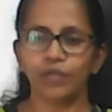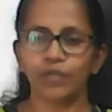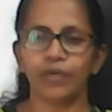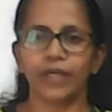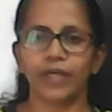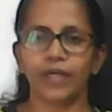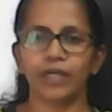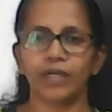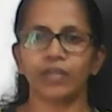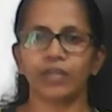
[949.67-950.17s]

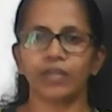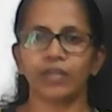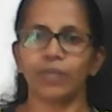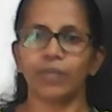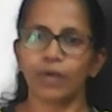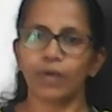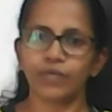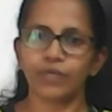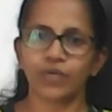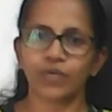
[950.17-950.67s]
find out
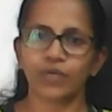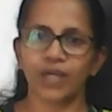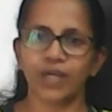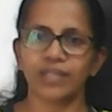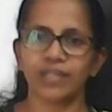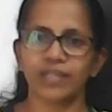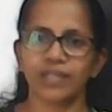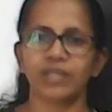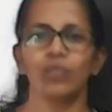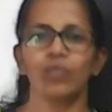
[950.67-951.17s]
number of
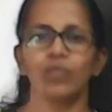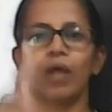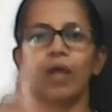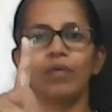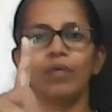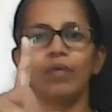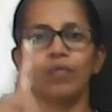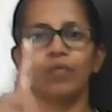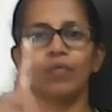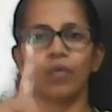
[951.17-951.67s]
students in
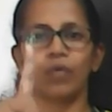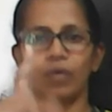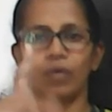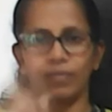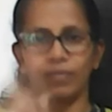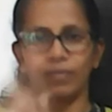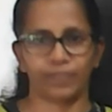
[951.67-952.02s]
one floor.